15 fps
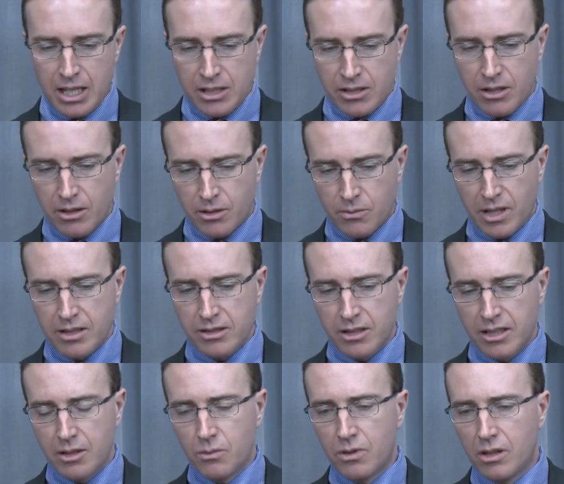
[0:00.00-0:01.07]
So in one
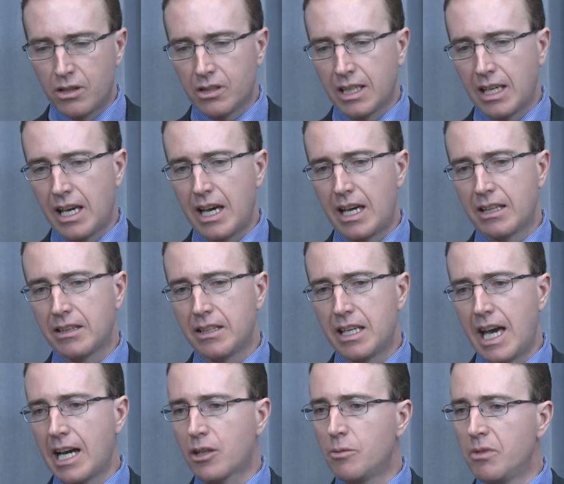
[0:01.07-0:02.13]
study, we look at
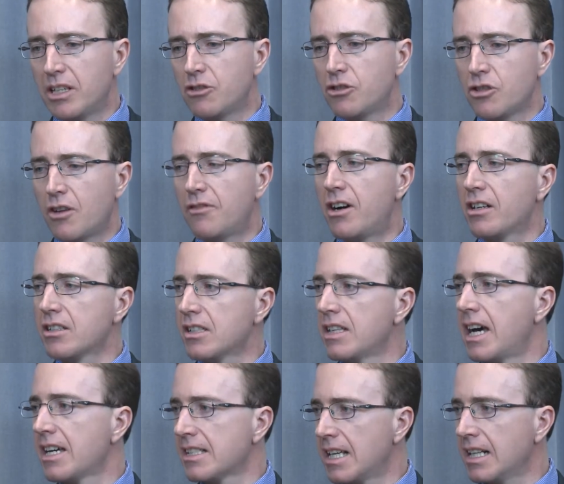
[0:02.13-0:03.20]
the accumulation of
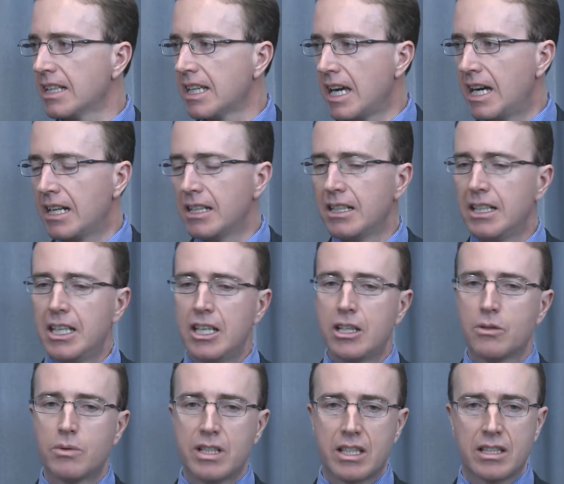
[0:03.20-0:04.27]
oxidized LDL
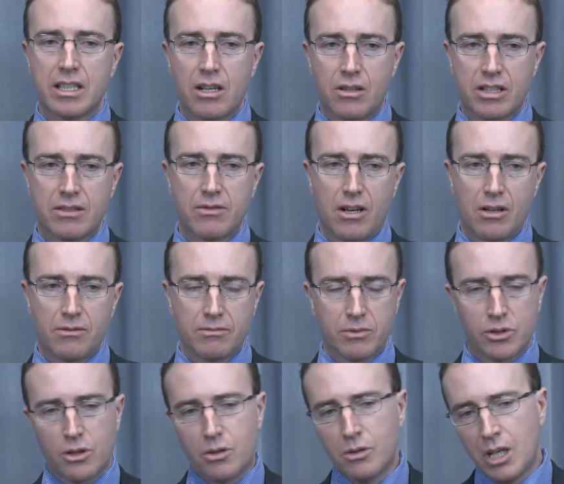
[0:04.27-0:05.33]
within the aortic valve.
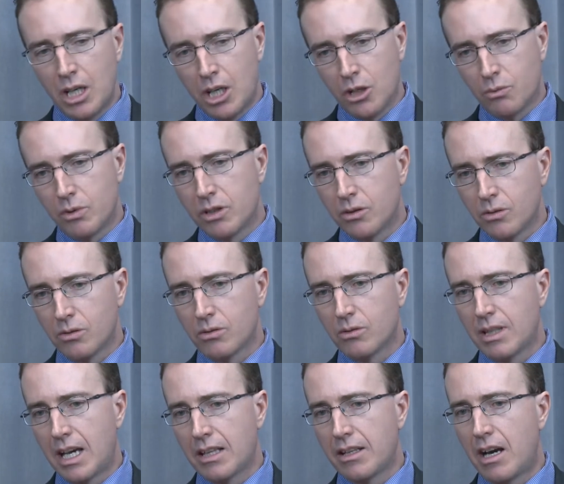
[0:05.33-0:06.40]
So we do
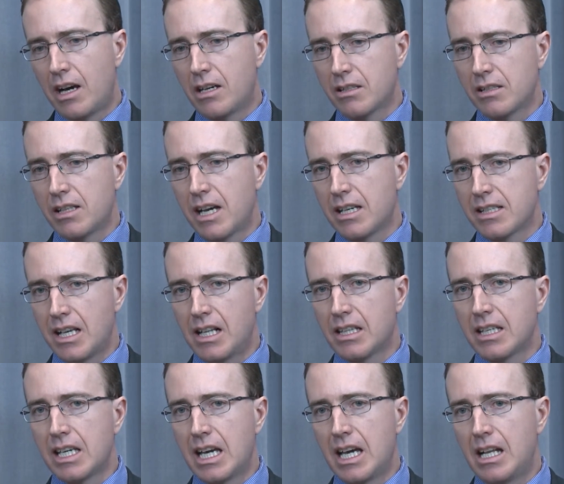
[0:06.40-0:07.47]
know that oxidized
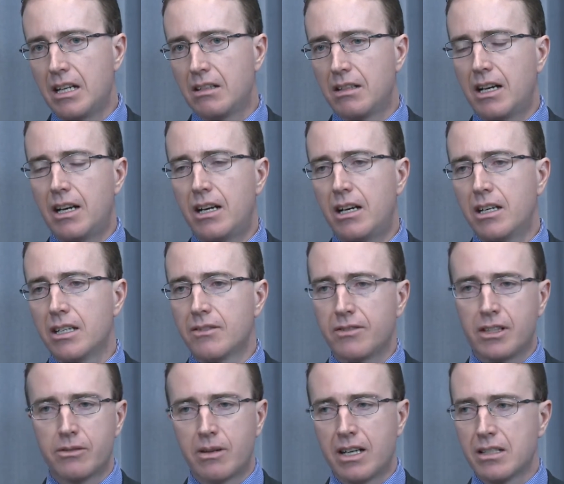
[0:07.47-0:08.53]
LDL
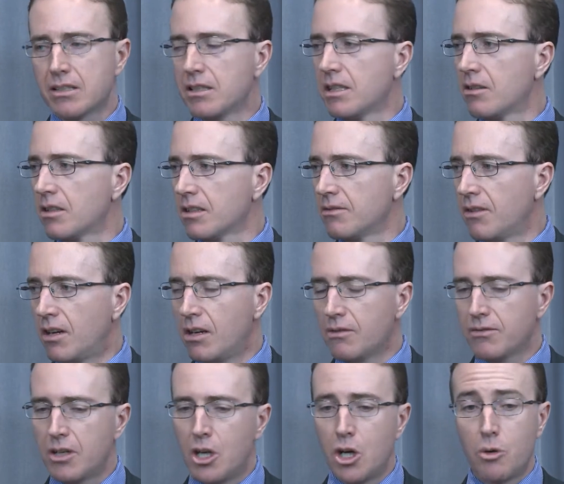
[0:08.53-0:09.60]
infiltrates the aortic
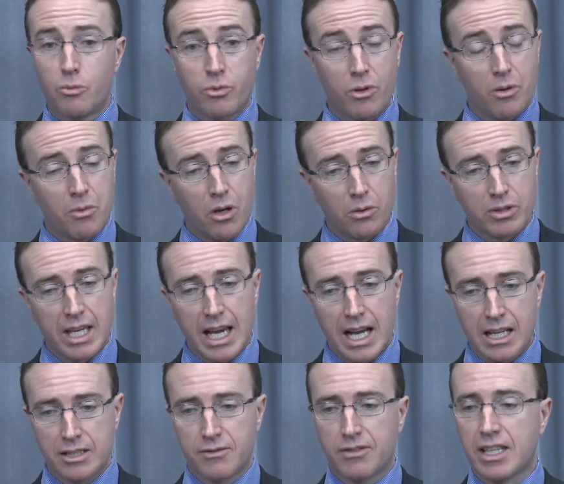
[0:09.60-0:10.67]
valve, promote
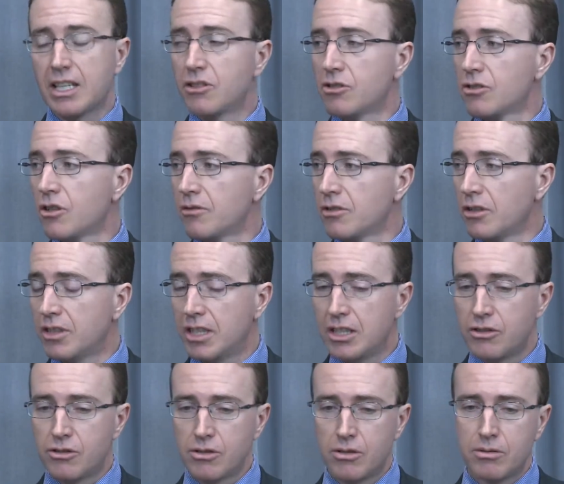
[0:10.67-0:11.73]
calcification of the
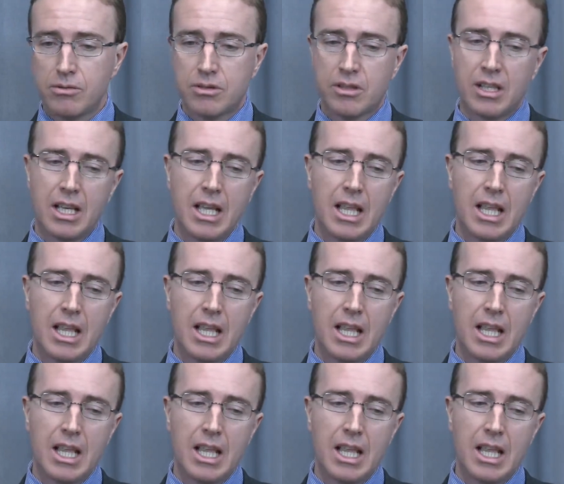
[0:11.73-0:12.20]
tissues.